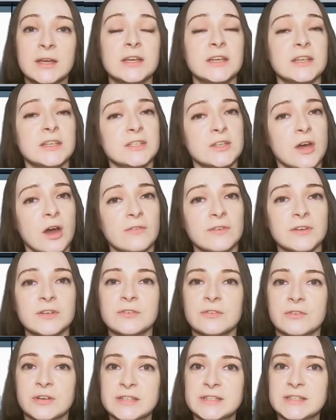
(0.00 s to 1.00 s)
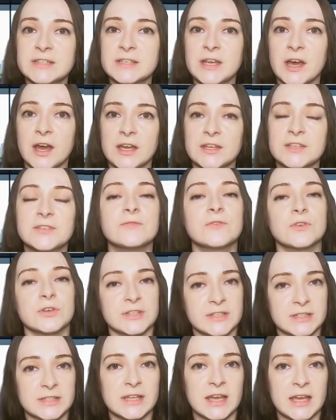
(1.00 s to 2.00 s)
is often criticized for
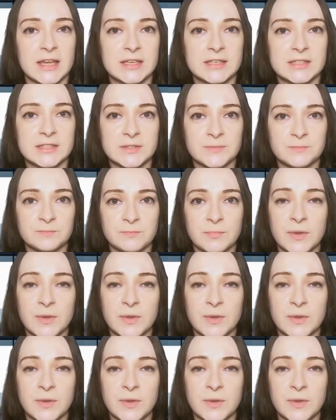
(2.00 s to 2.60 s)
delays